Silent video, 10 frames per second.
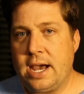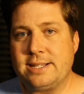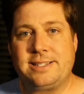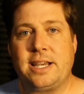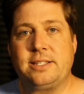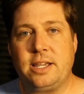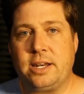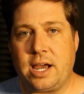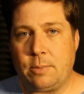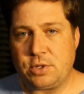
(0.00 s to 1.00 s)

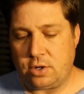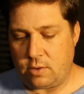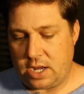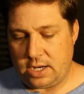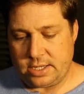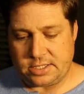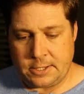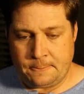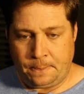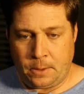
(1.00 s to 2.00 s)
assessing adoption rate is,